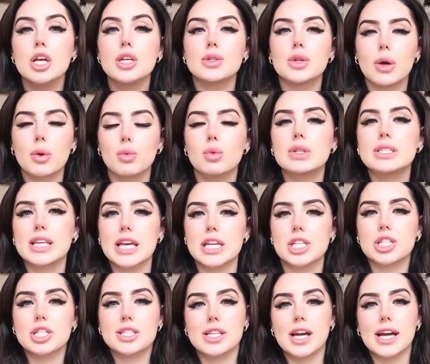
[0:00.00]
So I would say
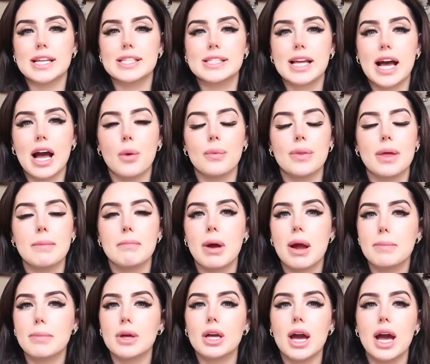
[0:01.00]
just size down. They
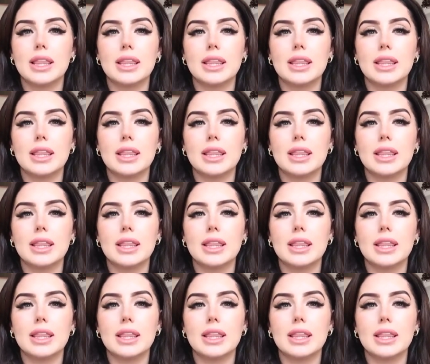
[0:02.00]
might be